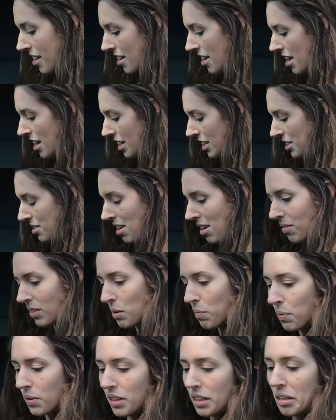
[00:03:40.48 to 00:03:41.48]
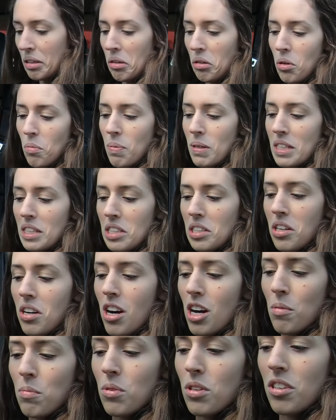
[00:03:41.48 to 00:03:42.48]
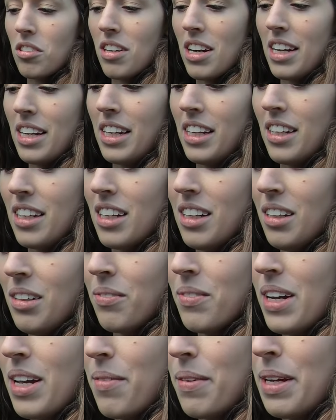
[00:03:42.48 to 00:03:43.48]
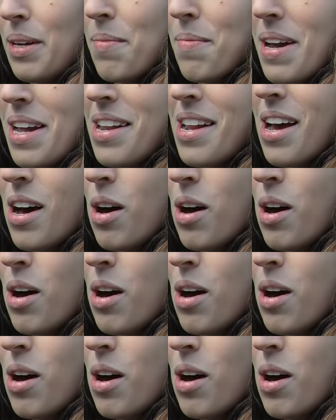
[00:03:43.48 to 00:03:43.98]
here. So I'm gonna put a little piece of cardboard right here. Maybe it might